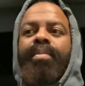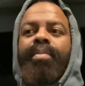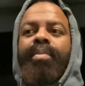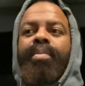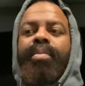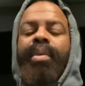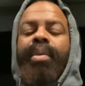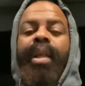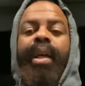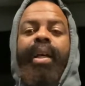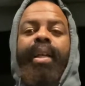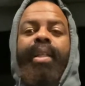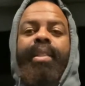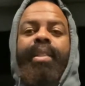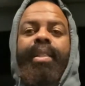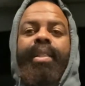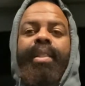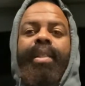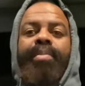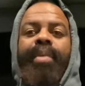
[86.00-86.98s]

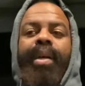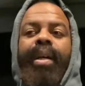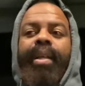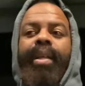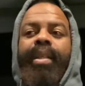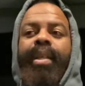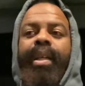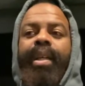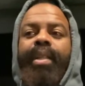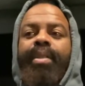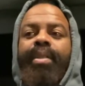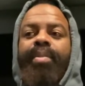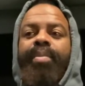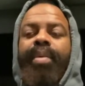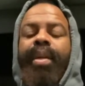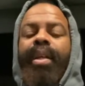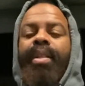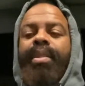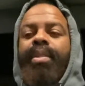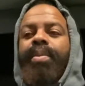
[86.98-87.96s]
blockages in my nasal
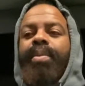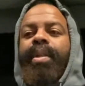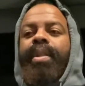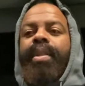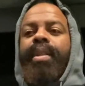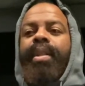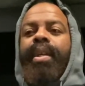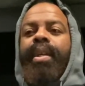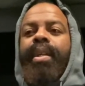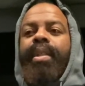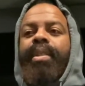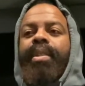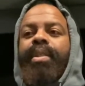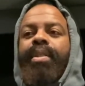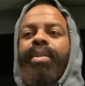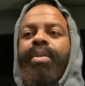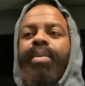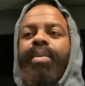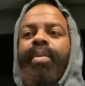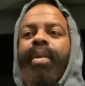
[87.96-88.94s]
passageway, I
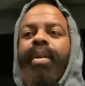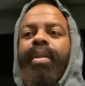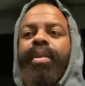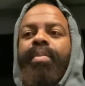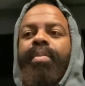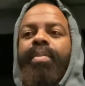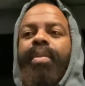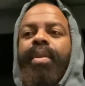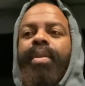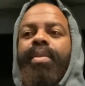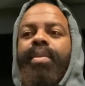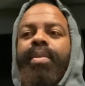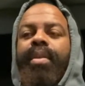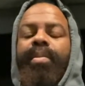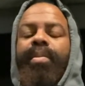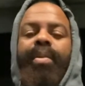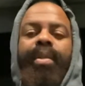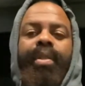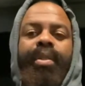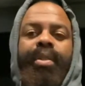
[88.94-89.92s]
just do a regular breath. So
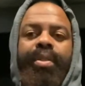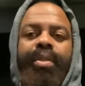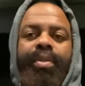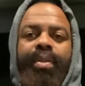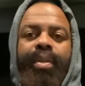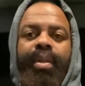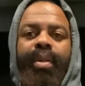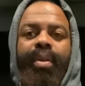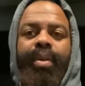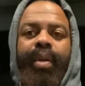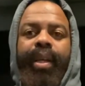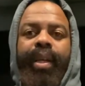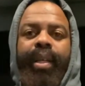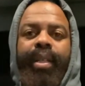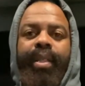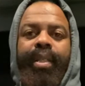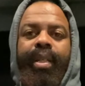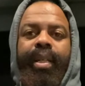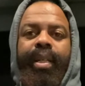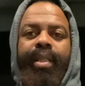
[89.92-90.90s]
I'm going to go ahead
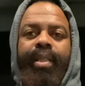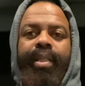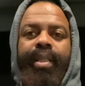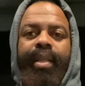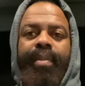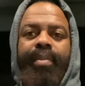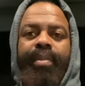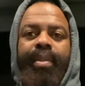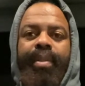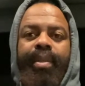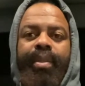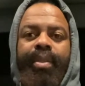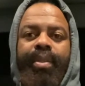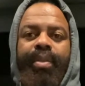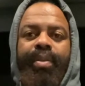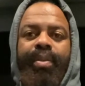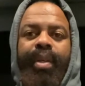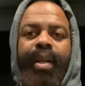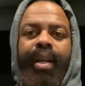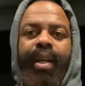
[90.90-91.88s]
and attempt to
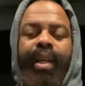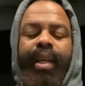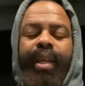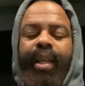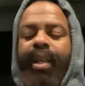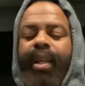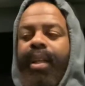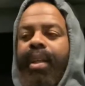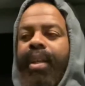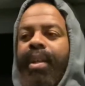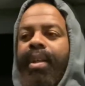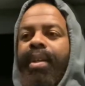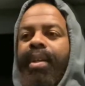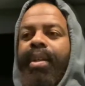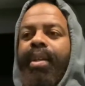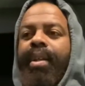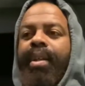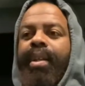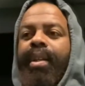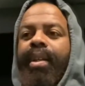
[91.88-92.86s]
try
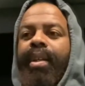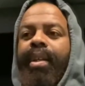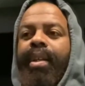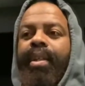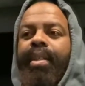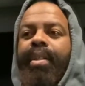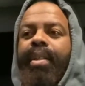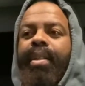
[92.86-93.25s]
it.